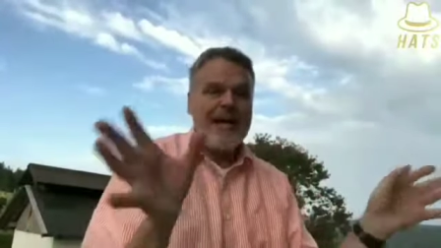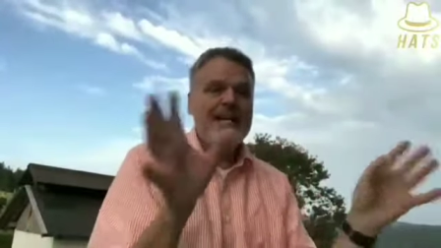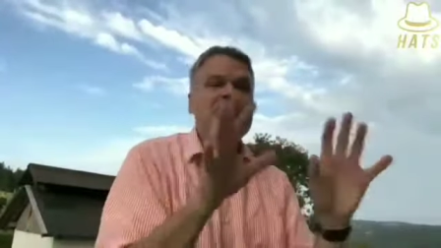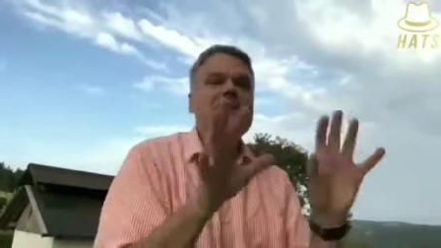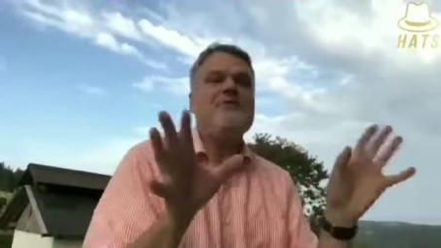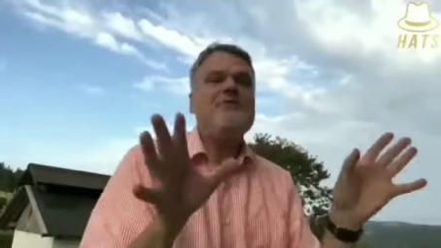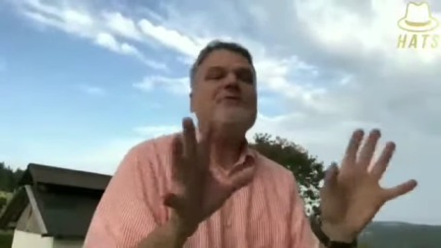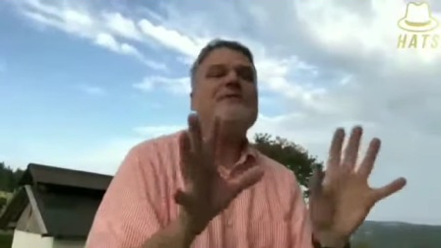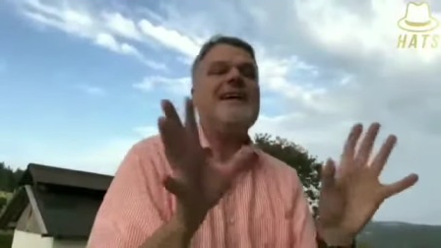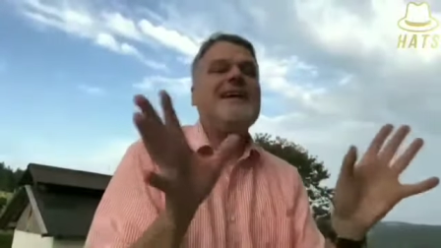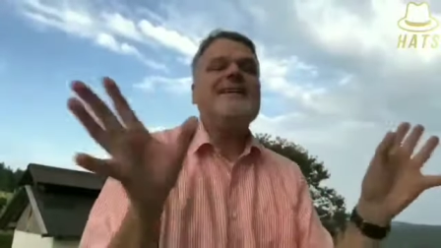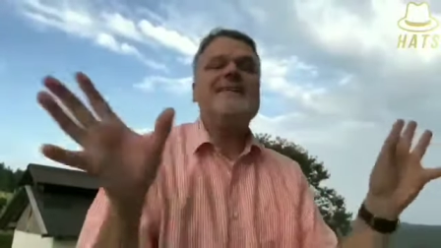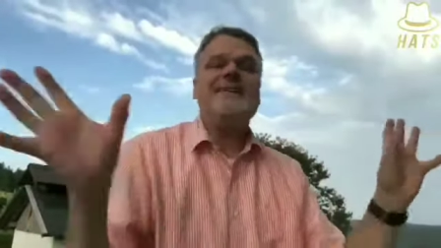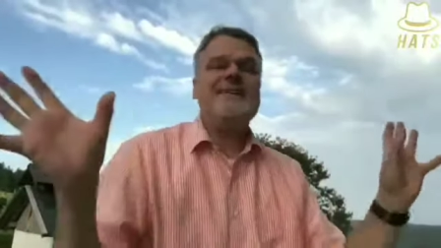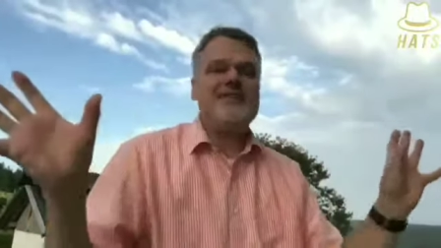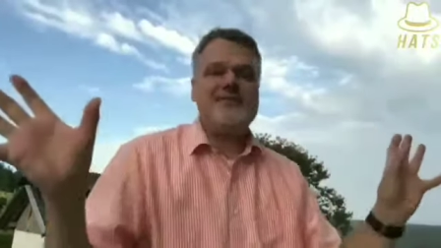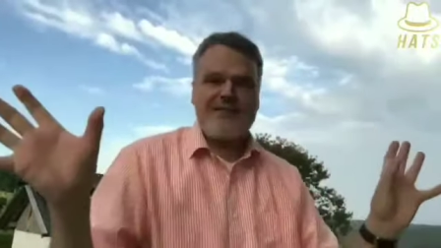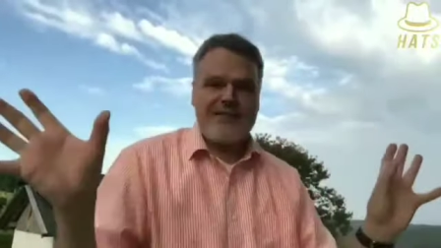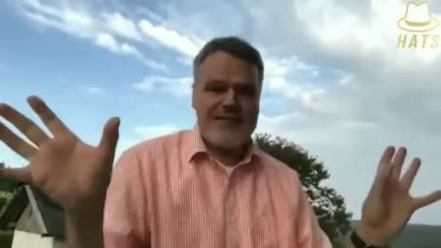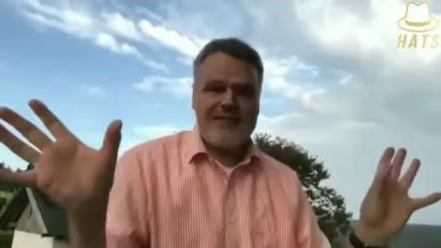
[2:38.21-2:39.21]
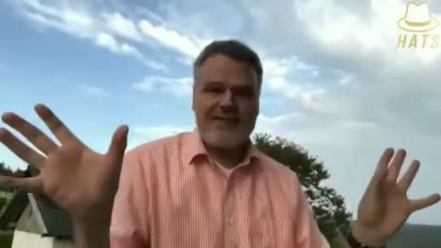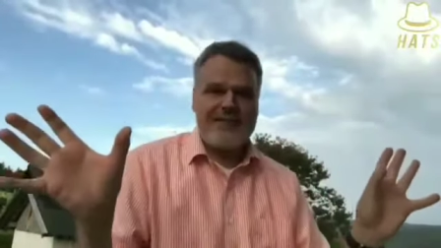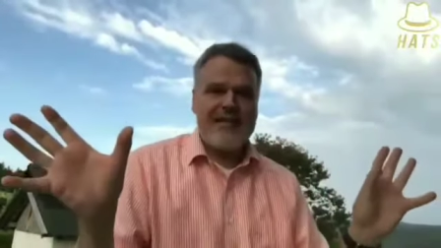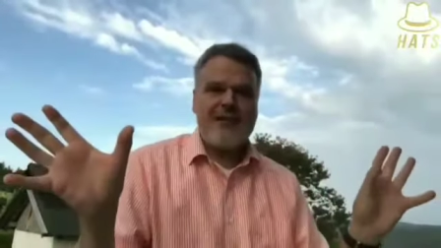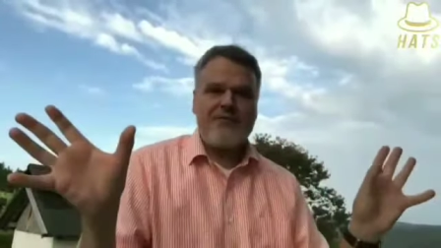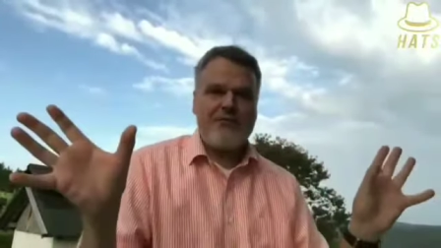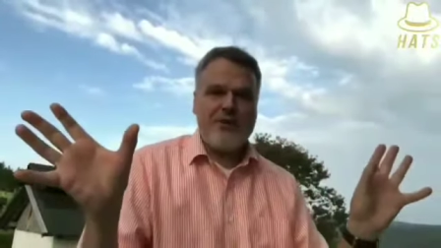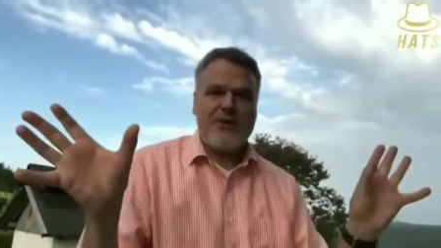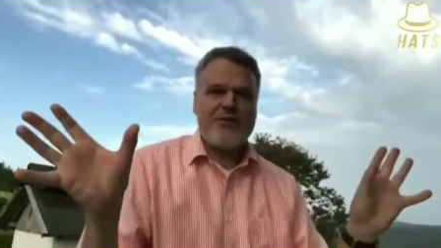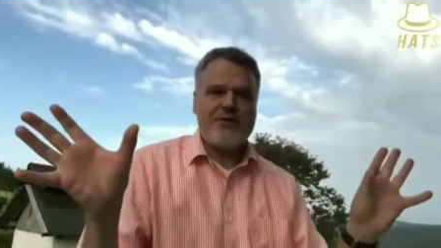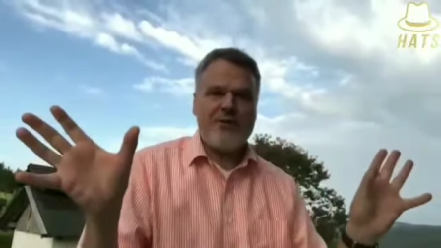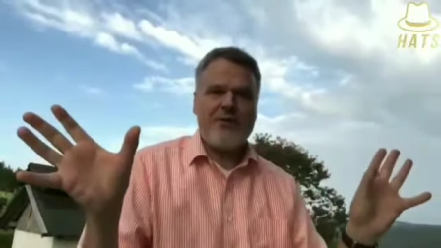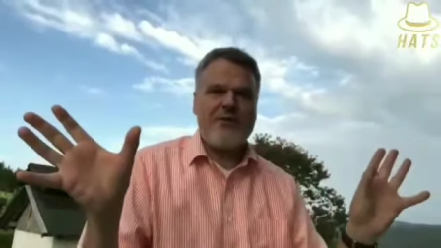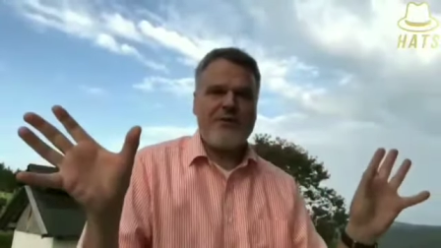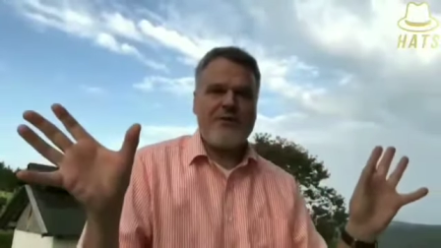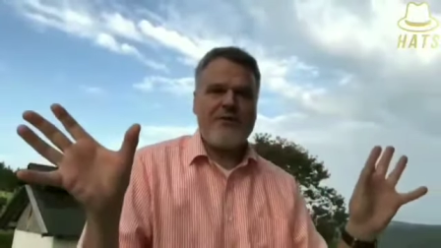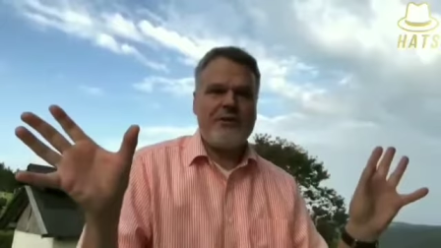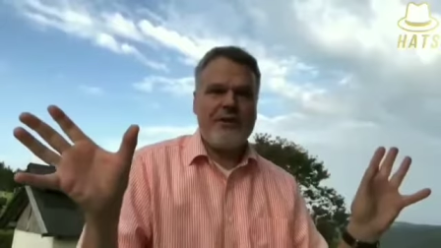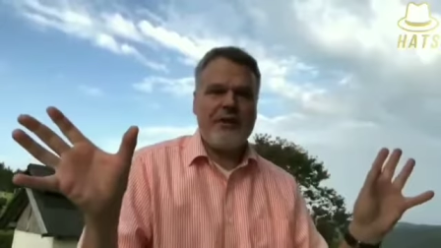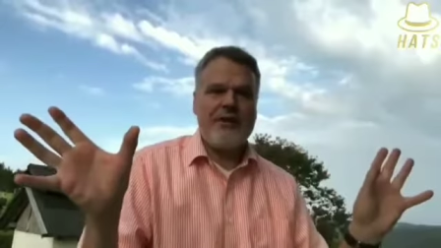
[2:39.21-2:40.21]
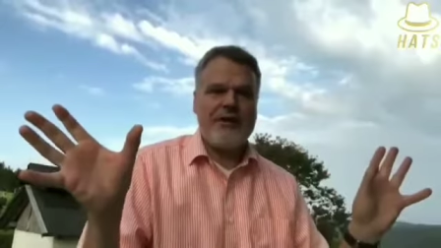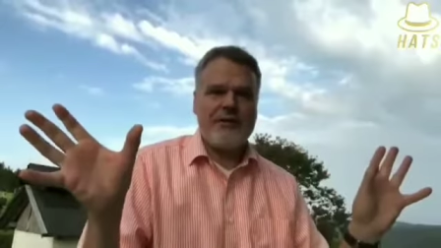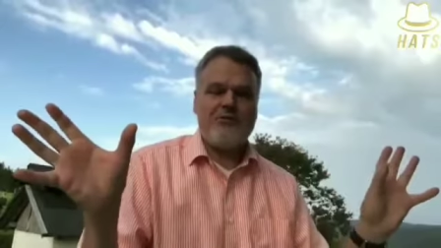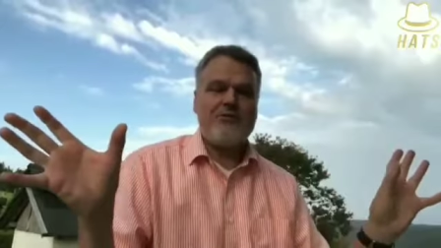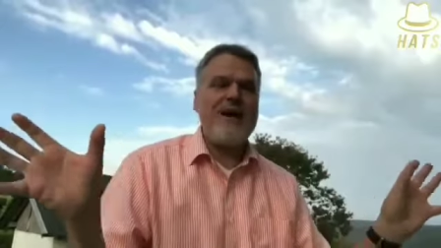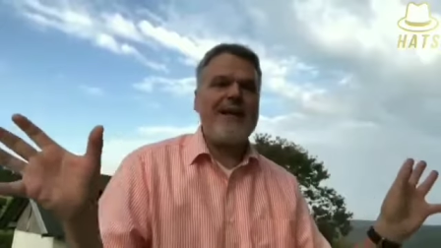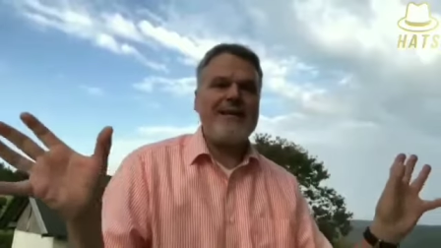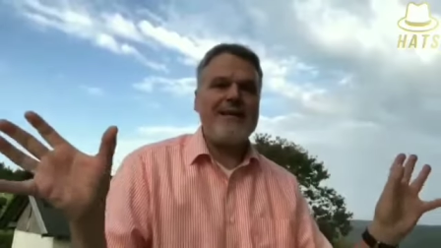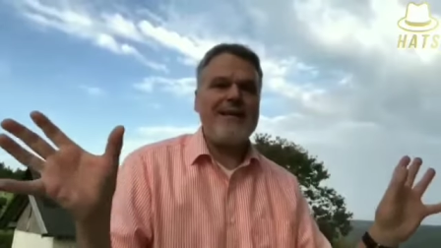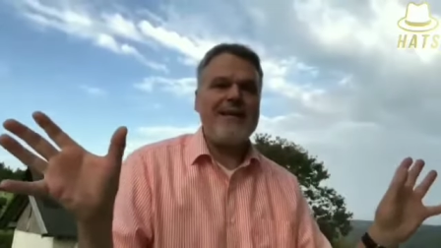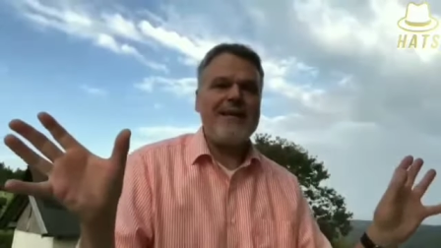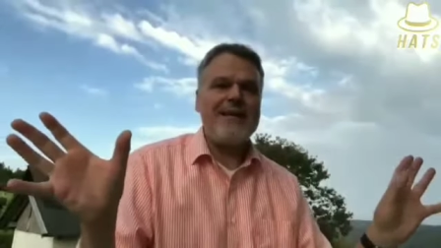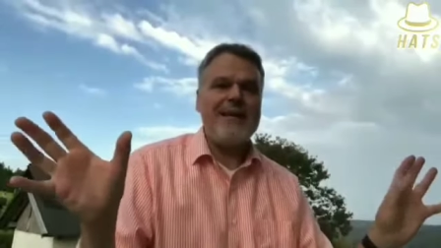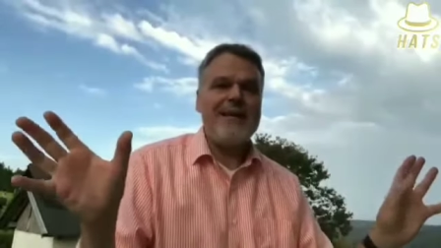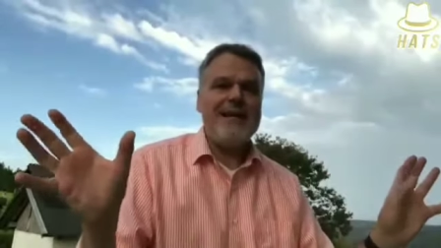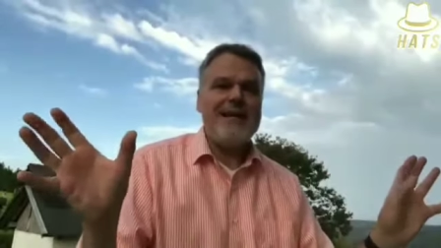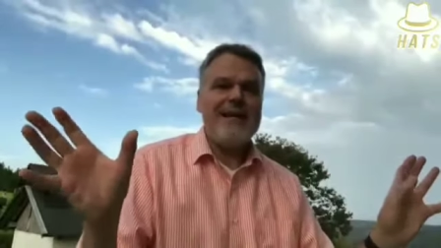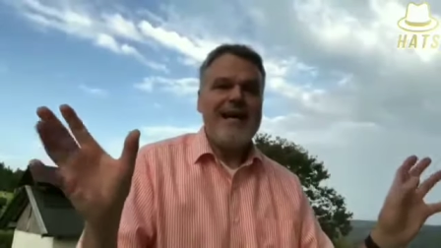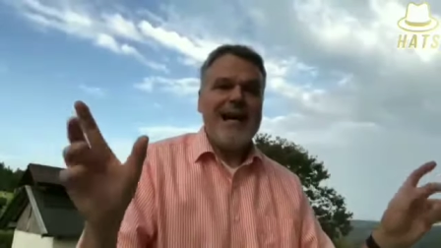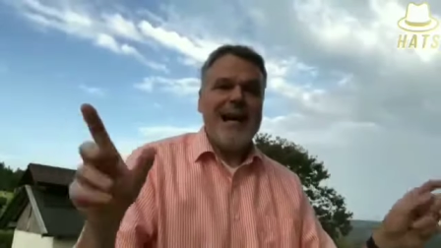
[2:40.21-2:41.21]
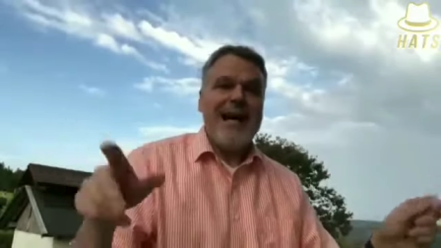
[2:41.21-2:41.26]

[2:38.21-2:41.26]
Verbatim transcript: And even then this, the thing was not ready.